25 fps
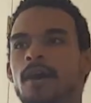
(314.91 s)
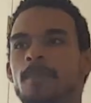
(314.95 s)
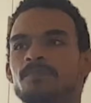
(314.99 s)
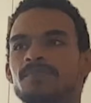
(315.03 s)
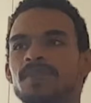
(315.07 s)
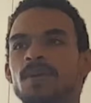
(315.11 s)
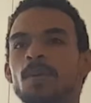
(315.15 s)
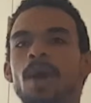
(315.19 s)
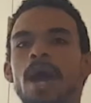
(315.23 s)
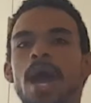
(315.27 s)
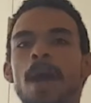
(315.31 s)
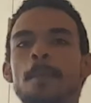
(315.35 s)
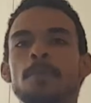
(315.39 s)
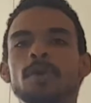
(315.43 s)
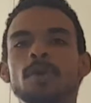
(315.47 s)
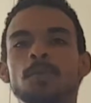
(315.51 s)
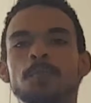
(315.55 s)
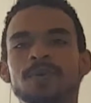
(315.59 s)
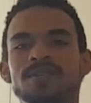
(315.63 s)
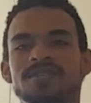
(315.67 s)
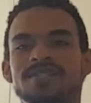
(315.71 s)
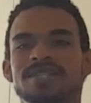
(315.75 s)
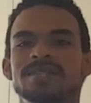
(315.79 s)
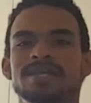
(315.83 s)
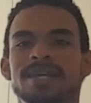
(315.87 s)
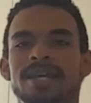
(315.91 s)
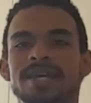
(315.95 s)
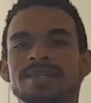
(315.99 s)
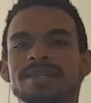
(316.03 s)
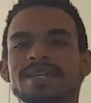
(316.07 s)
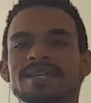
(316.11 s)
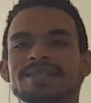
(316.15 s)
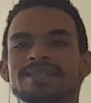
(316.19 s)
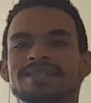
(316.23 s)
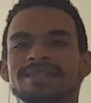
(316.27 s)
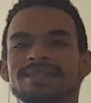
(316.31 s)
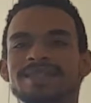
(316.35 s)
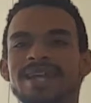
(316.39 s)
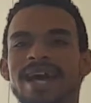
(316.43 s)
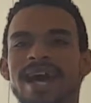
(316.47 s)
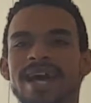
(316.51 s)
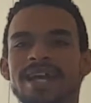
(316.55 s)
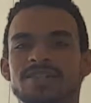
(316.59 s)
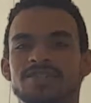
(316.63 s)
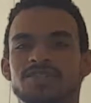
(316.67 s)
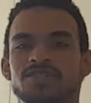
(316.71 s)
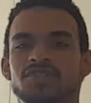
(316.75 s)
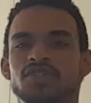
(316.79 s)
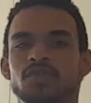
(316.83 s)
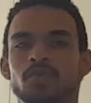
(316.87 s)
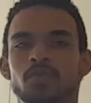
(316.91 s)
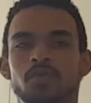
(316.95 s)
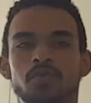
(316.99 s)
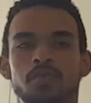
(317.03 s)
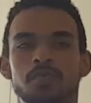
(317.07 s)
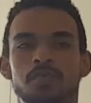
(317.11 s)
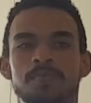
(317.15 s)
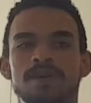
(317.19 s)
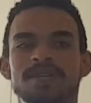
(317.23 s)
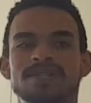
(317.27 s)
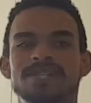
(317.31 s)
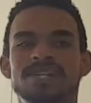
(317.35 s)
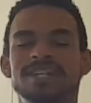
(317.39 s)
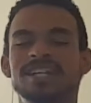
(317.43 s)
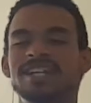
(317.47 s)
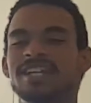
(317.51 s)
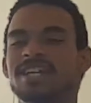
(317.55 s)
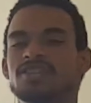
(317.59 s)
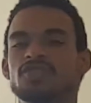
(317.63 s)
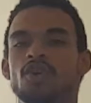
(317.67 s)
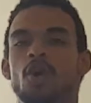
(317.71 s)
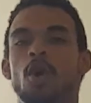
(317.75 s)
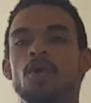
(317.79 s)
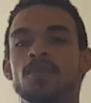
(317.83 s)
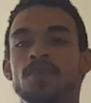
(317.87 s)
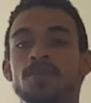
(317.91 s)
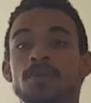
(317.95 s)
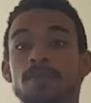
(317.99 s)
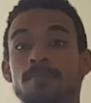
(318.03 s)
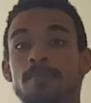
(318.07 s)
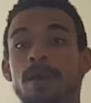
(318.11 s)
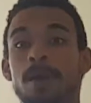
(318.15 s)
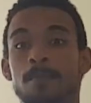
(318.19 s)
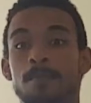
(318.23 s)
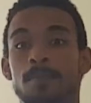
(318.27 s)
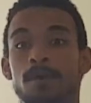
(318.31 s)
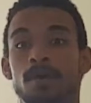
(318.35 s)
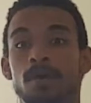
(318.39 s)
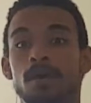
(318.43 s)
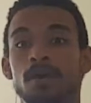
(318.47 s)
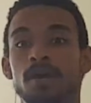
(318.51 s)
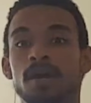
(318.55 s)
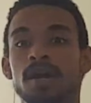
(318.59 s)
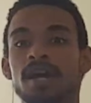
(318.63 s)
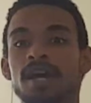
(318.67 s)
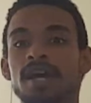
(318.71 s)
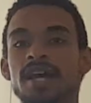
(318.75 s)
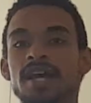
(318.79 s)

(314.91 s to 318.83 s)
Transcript: They were enveloped in this light. So basically, that's all they remember,